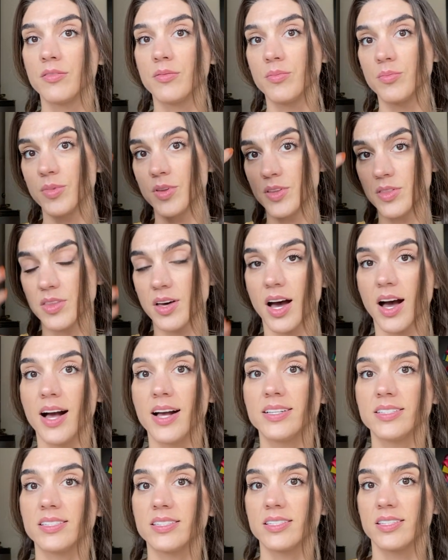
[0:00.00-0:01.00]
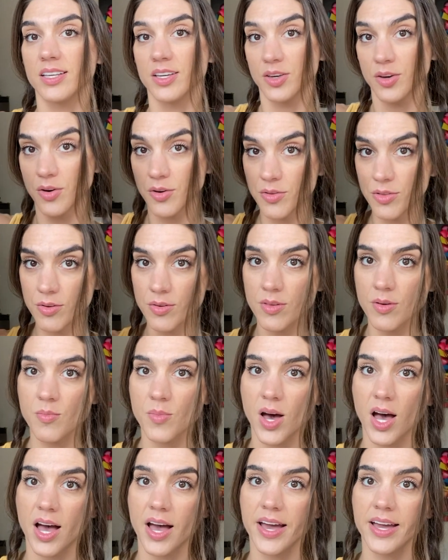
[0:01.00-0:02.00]
The thoughts that go through the
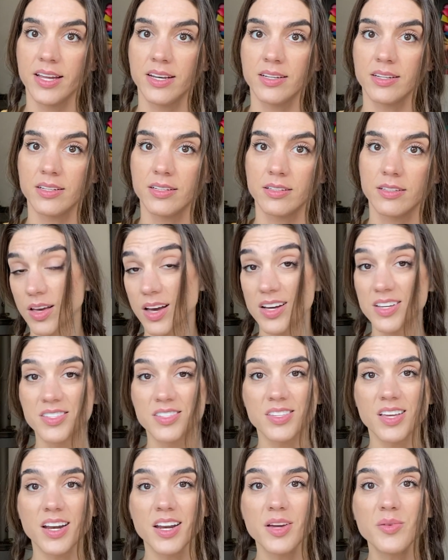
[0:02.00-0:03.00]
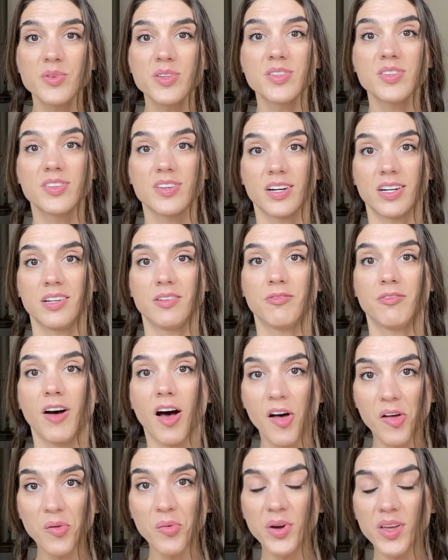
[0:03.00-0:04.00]
mind. A study was done
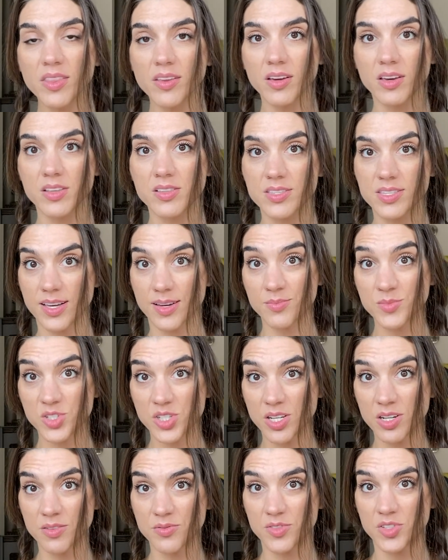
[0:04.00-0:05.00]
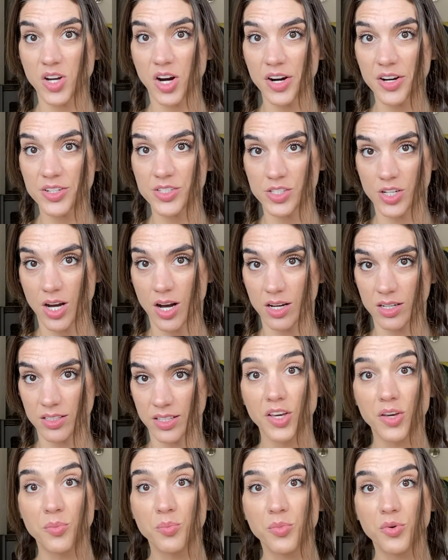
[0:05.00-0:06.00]
following the consumption of dark
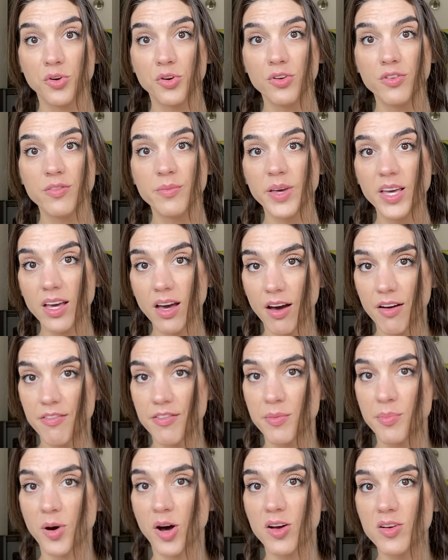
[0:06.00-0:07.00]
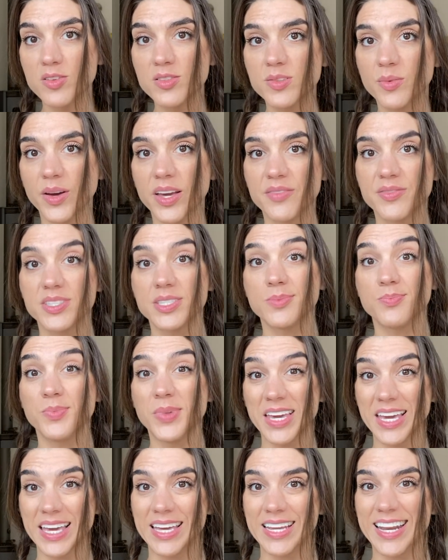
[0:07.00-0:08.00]
chocolate. Improvement of the pulse wave
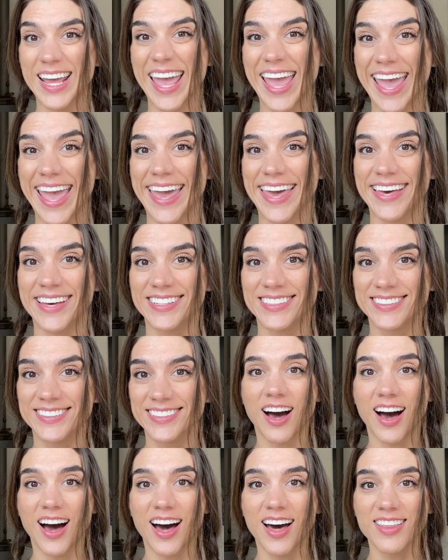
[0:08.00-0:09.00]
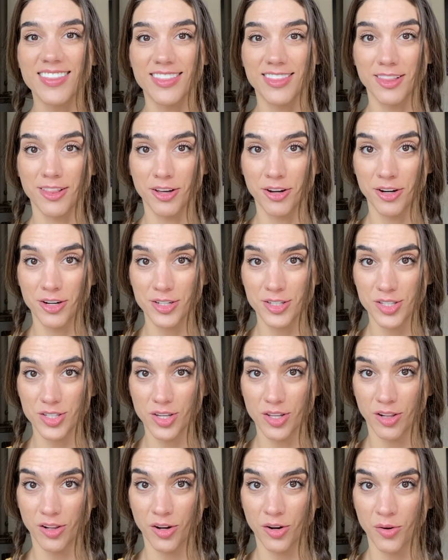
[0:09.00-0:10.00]
speed and
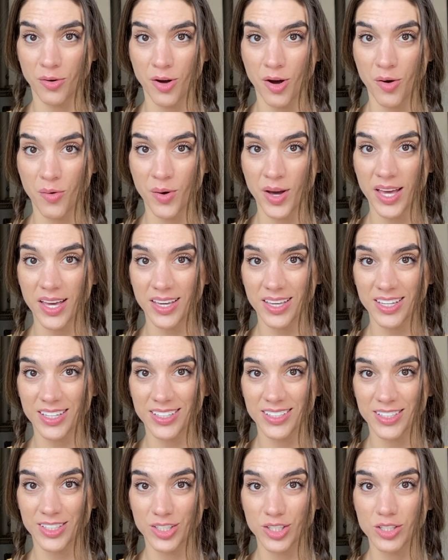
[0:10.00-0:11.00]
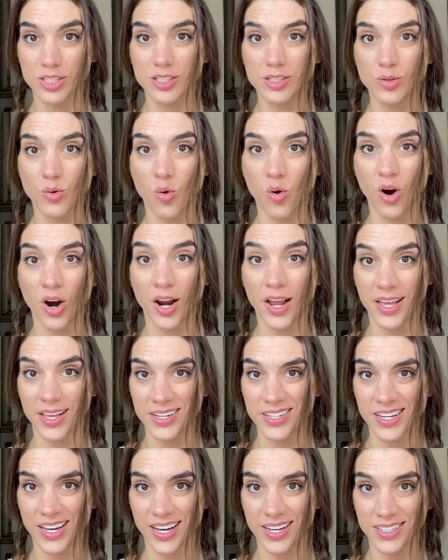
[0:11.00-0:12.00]
atherosclerotic score
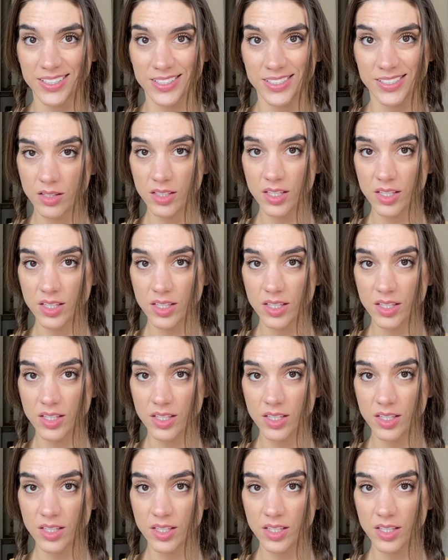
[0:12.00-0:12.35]
index.